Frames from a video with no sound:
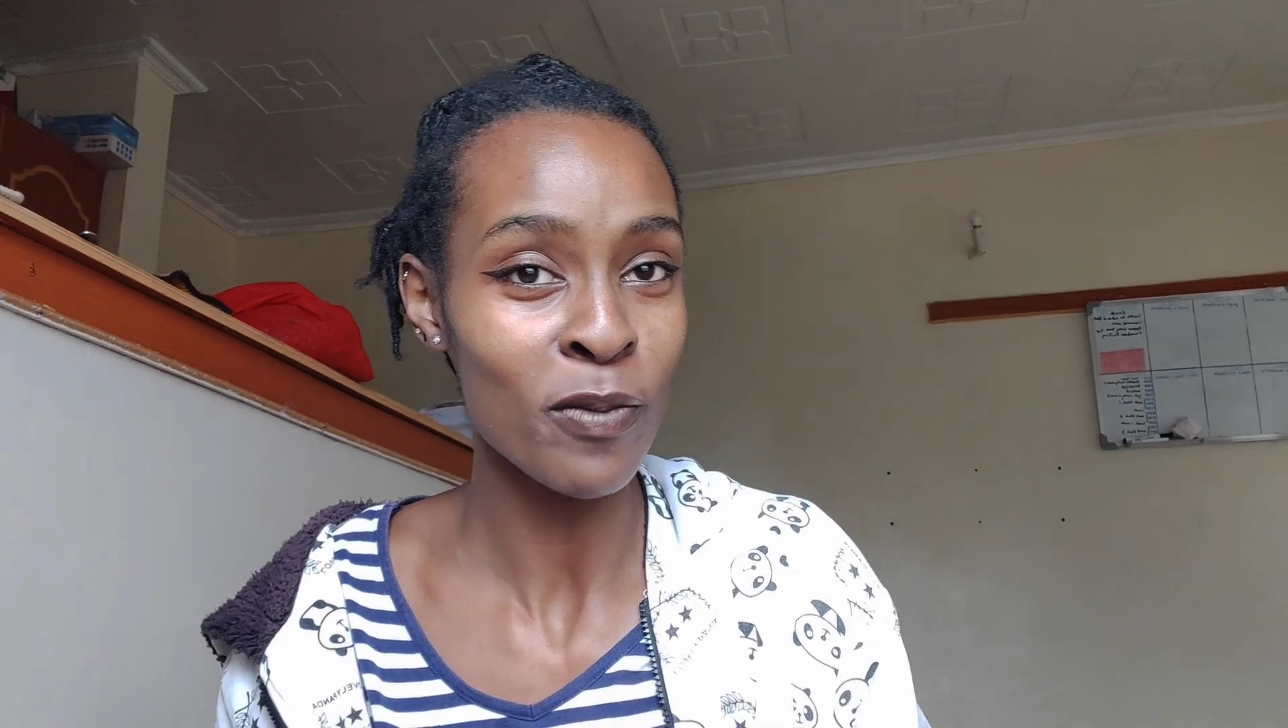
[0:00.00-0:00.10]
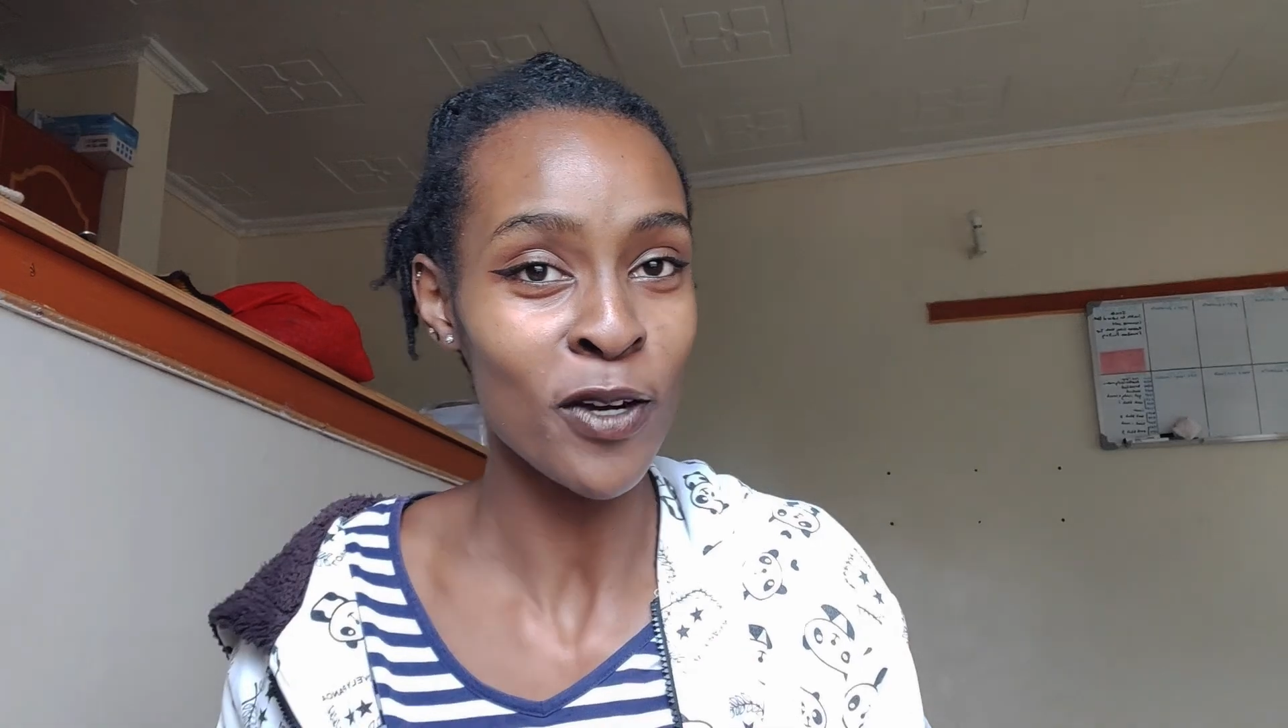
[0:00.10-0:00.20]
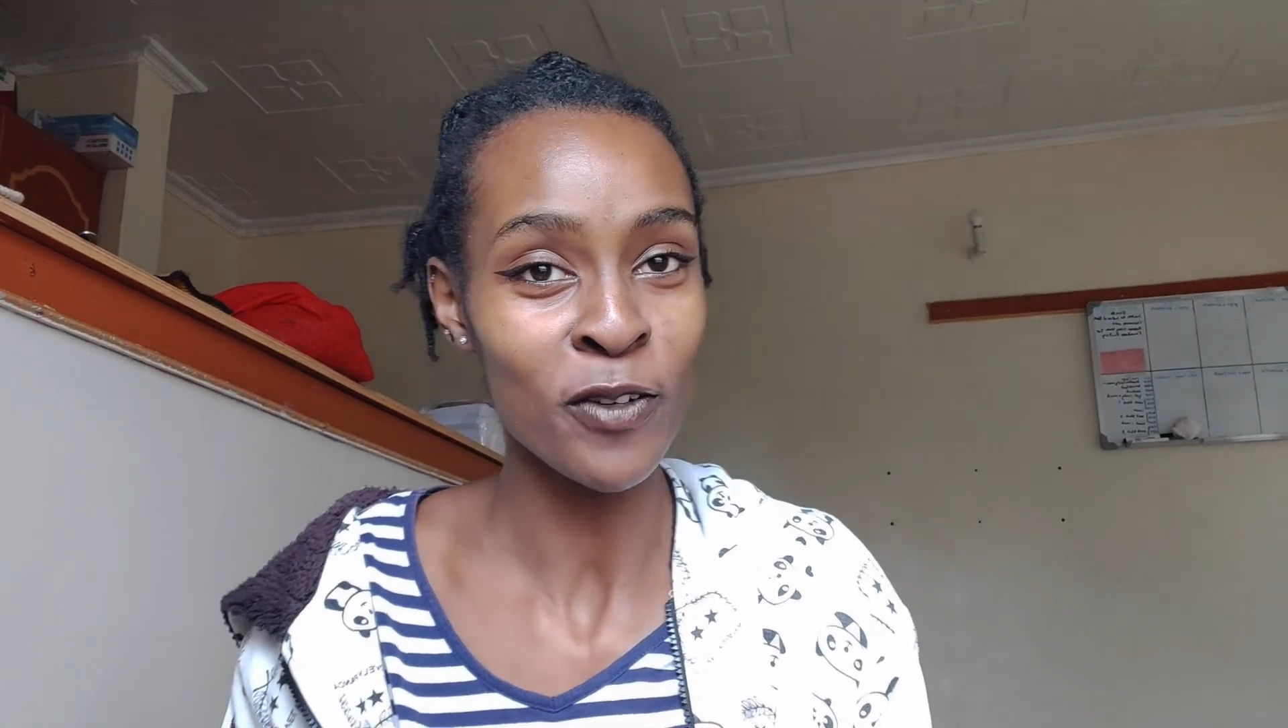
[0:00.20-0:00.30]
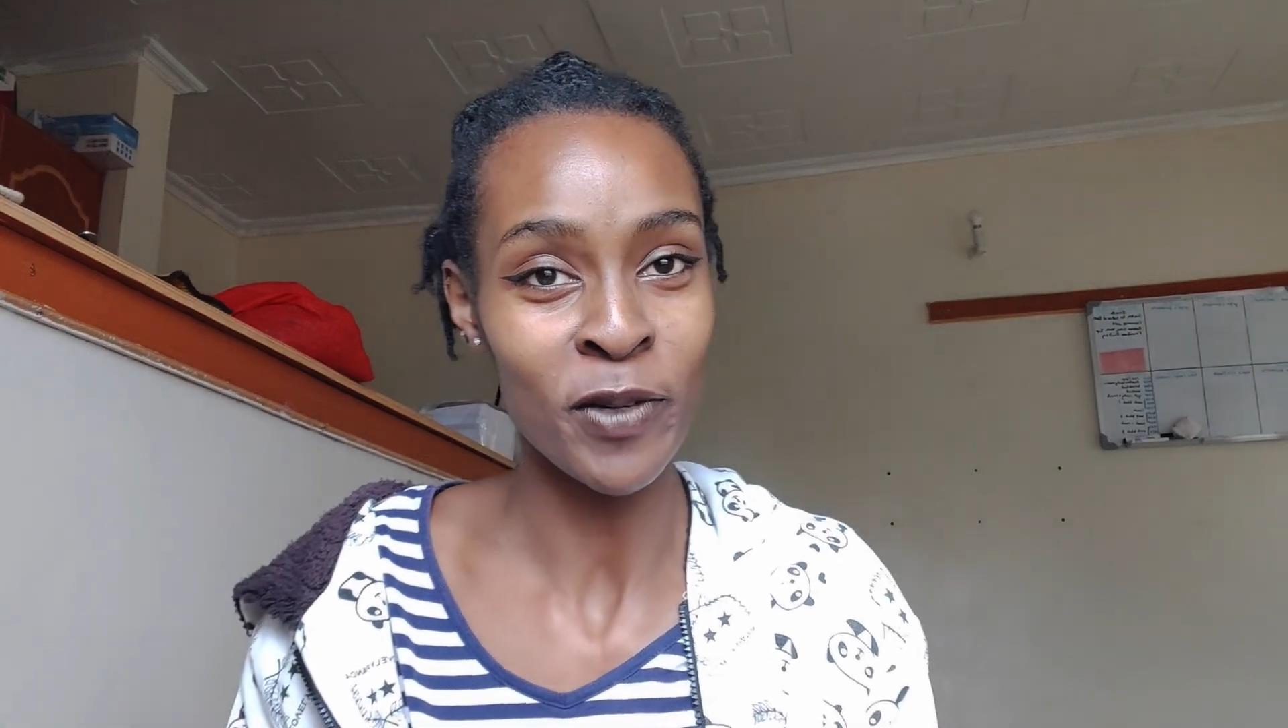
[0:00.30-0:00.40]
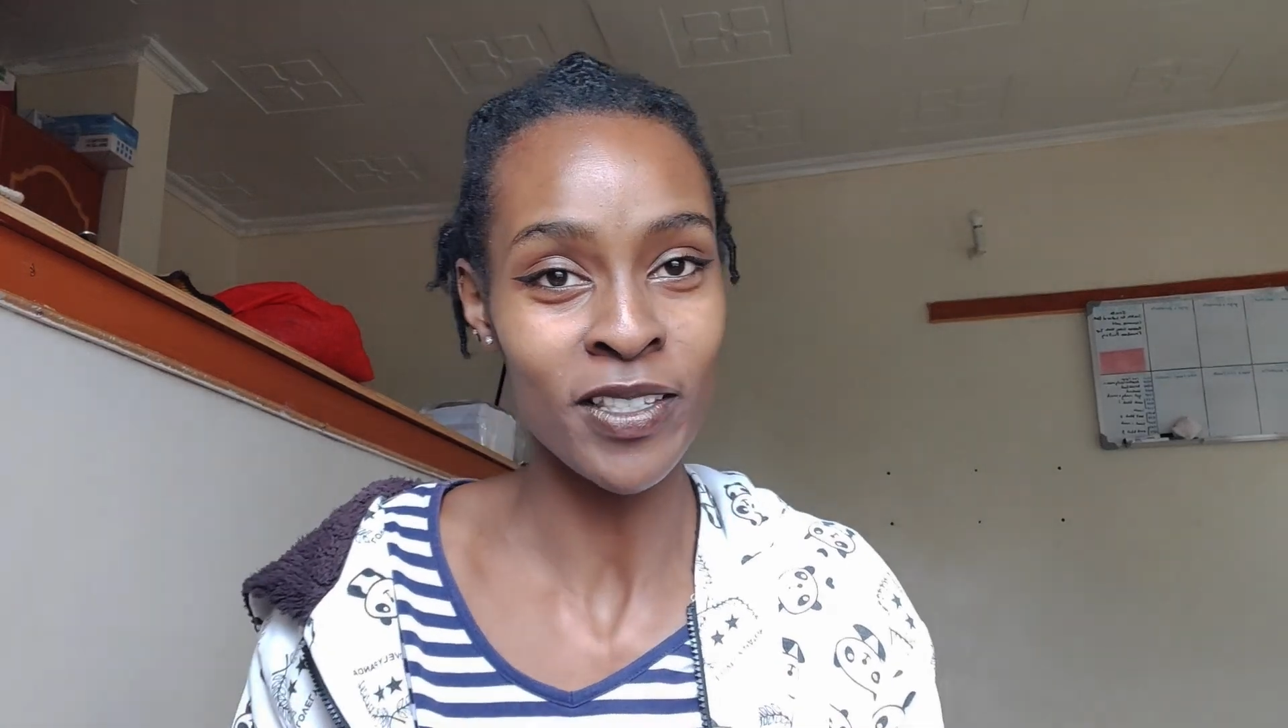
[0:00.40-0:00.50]

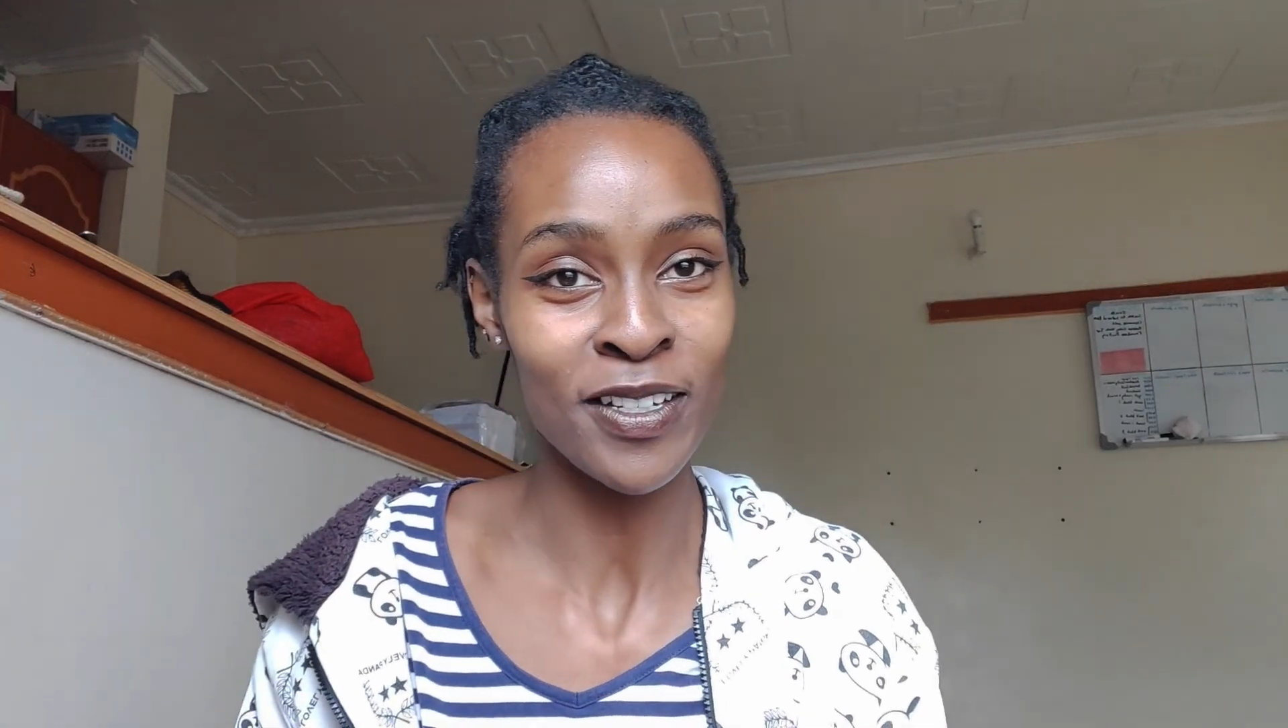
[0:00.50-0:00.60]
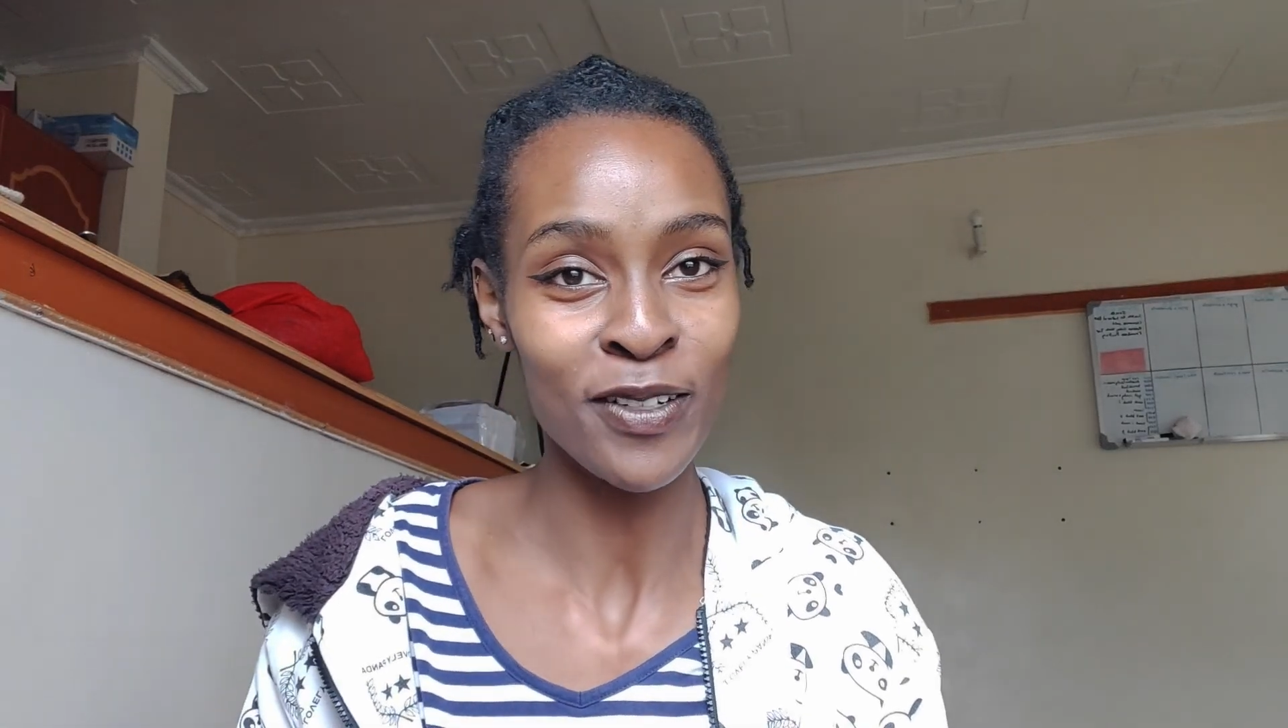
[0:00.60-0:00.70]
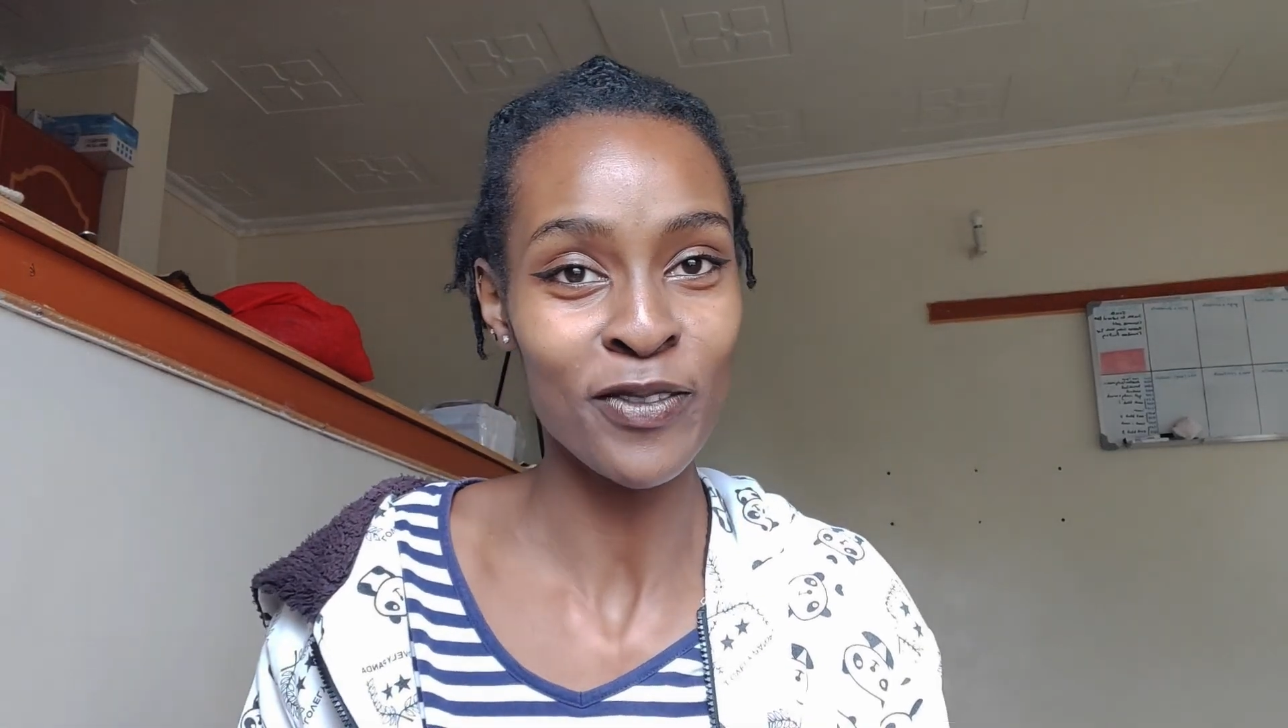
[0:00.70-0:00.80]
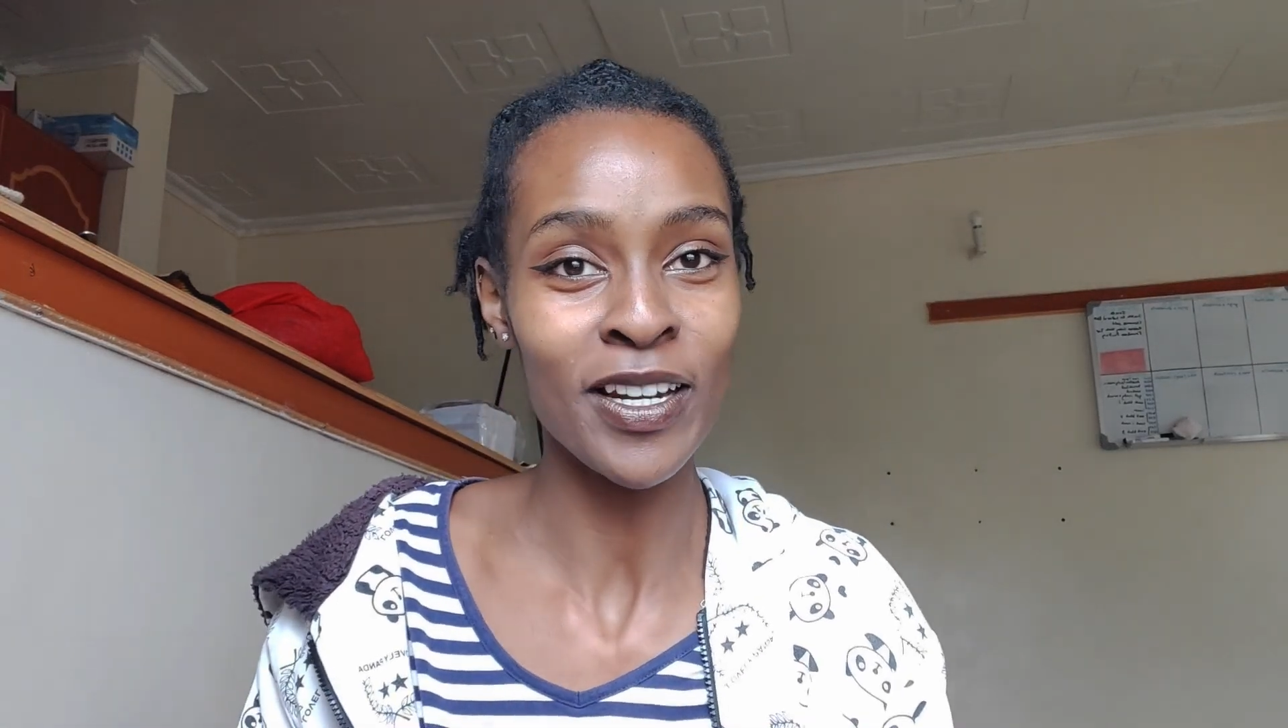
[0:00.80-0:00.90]
proud of myself